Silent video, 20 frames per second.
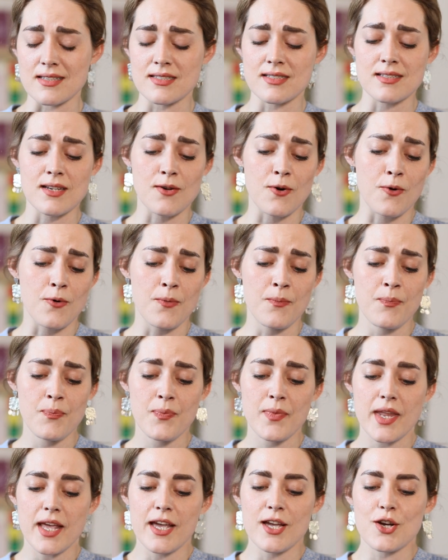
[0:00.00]
is still
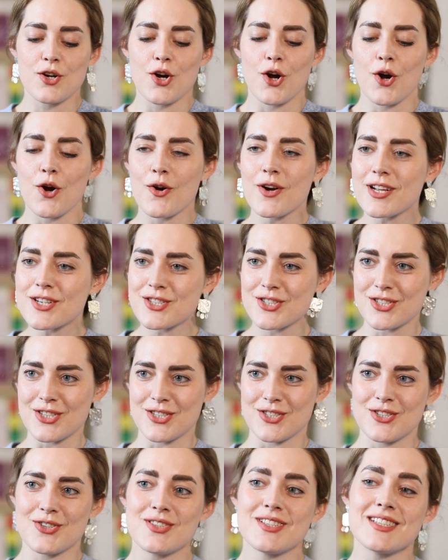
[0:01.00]

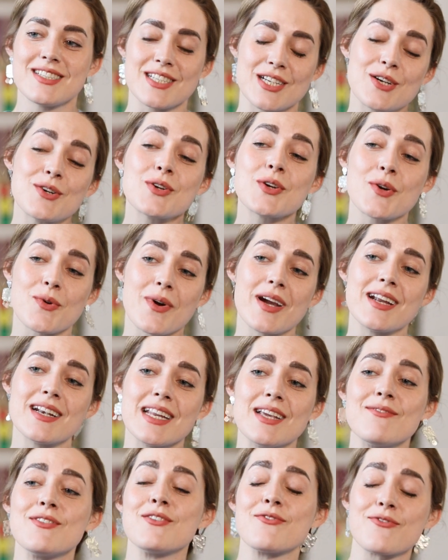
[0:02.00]
encouraged to
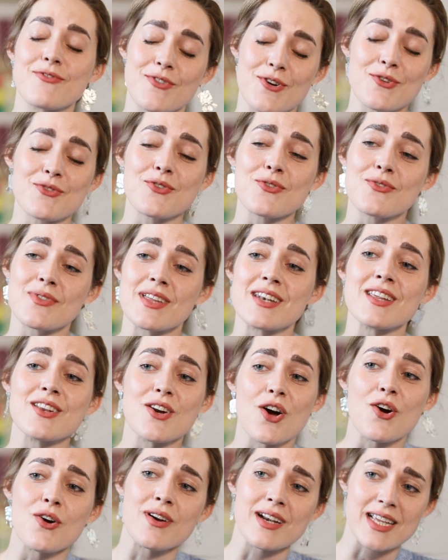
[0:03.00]
deteriorate even further than
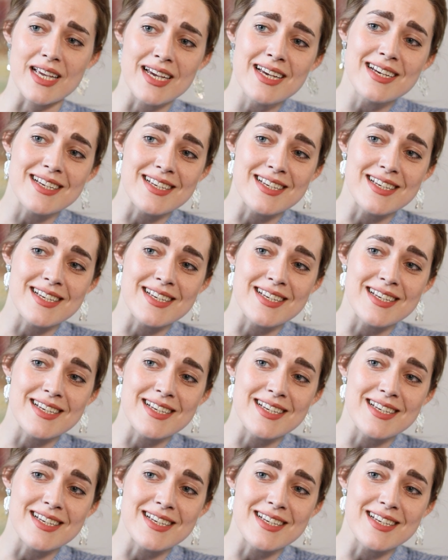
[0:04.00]
it already